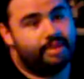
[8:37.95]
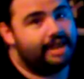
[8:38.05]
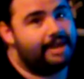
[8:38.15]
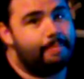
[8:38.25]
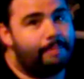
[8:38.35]

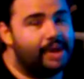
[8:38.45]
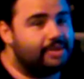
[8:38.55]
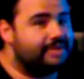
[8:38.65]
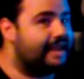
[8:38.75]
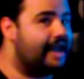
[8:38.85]

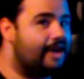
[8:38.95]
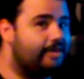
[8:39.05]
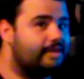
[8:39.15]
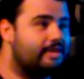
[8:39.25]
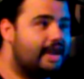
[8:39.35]
buckled
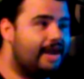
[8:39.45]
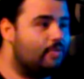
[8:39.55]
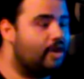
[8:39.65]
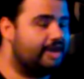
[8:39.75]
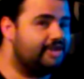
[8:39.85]
down
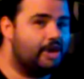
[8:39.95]
and wanted